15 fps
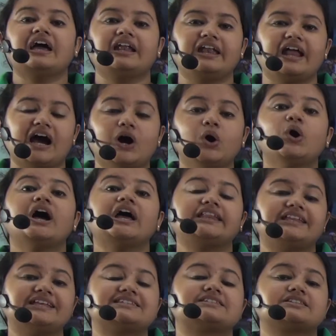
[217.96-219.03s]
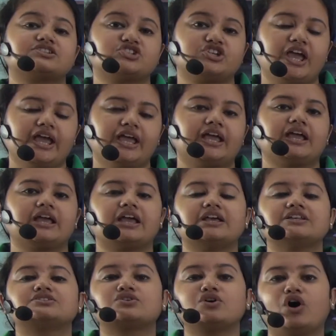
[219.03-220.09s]
Now, this shaking
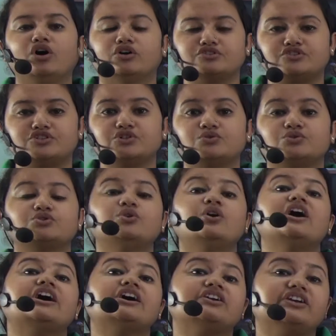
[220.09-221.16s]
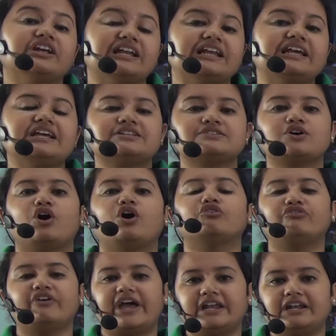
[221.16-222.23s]
is caused due to release
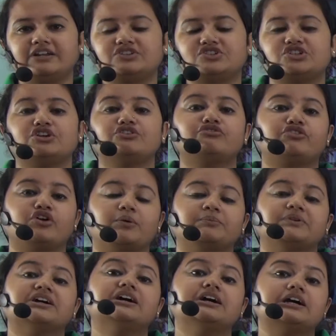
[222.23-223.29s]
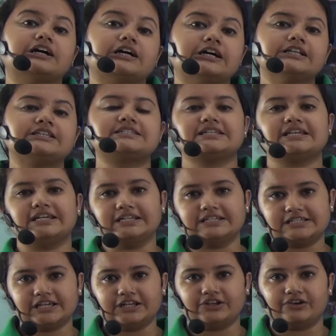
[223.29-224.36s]
of energy from the earth's
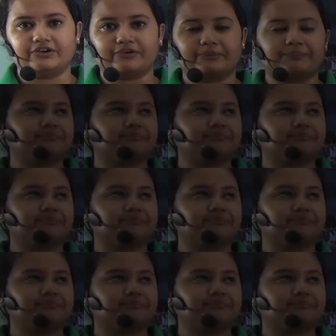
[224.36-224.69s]
interior.